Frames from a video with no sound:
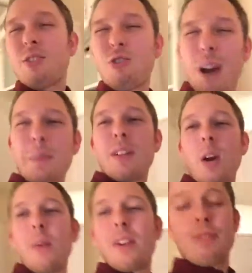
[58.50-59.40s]
Scraps are
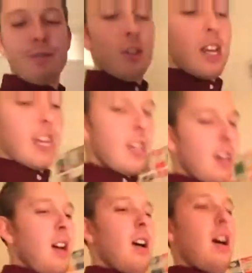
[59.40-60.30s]
going free.
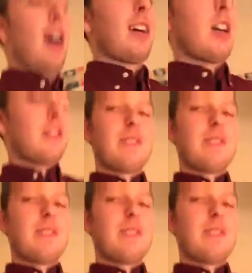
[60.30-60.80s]
I kind